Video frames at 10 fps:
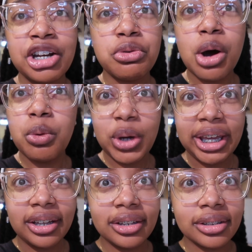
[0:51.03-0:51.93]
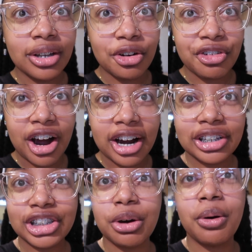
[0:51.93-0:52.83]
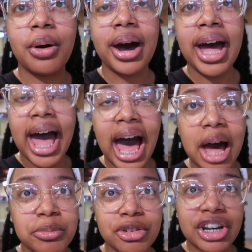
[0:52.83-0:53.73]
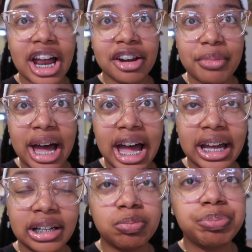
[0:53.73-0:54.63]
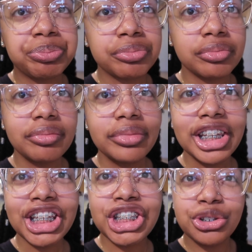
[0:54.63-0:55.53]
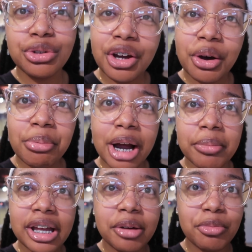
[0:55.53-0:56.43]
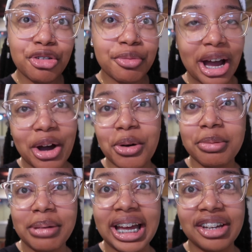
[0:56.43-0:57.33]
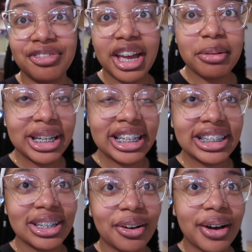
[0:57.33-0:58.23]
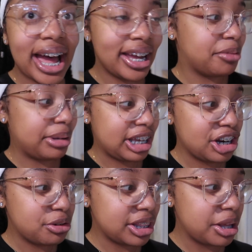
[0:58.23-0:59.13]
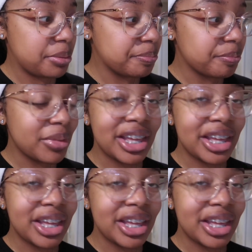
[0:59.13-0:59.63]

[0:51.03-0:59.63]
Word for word: 1 week so far. So I moved out of my studio apartment and moved back home with my family, so I am here with them.